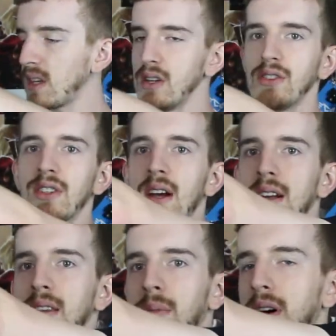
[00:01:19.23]

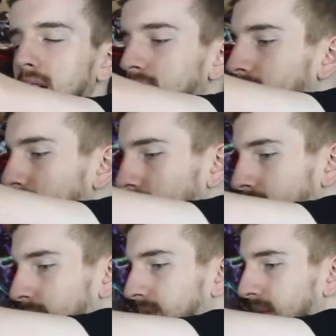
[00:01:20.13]
Inside the box,
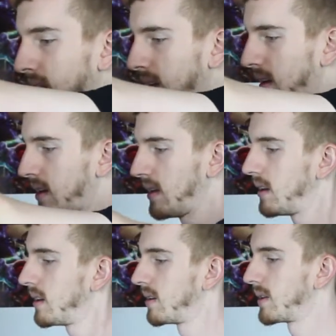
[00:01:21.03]

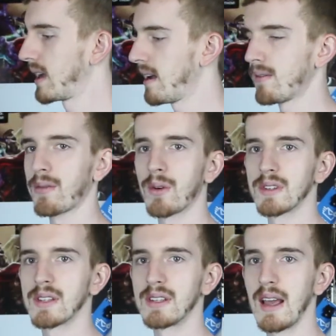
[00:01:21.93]
we have, of
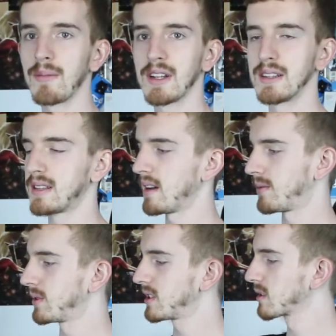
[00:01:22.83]
course, the tablet
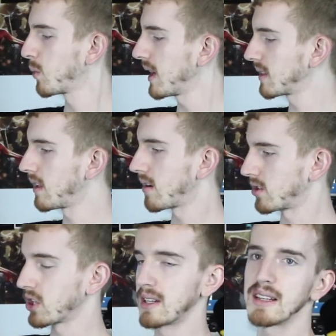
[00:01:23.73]
itself, which is quite
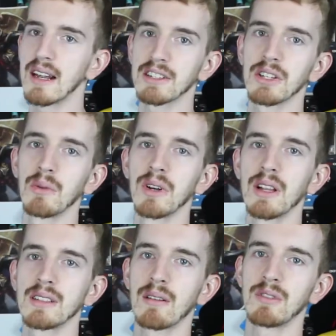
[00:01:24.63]
large. I didn't actually
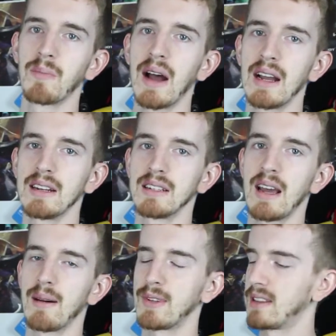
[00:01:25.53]
realize I was buying a
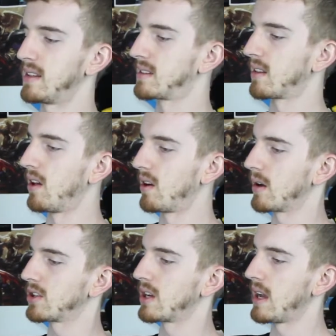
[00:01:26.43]
tablet this
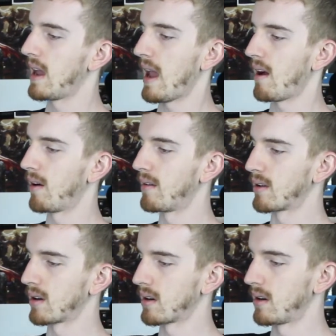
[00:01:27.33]
large.
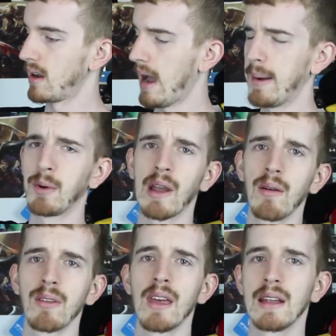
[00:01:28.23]
However, I'm okay
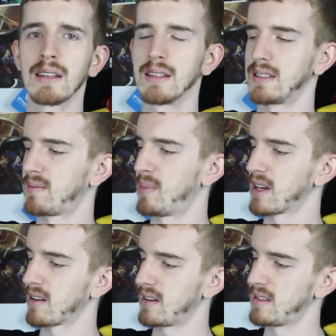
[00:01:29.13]
with that because
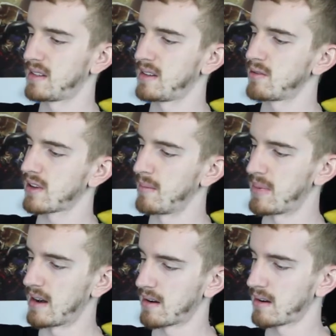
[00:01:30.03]
bigger is usually
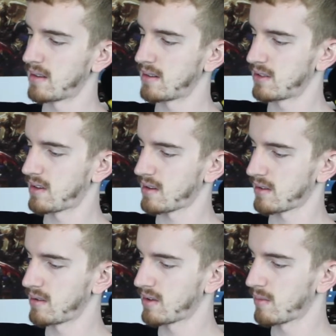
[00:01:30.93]
better. They're just also
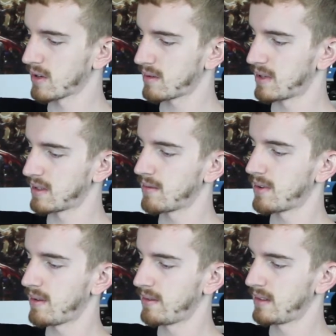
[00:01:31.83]
usually more expensive.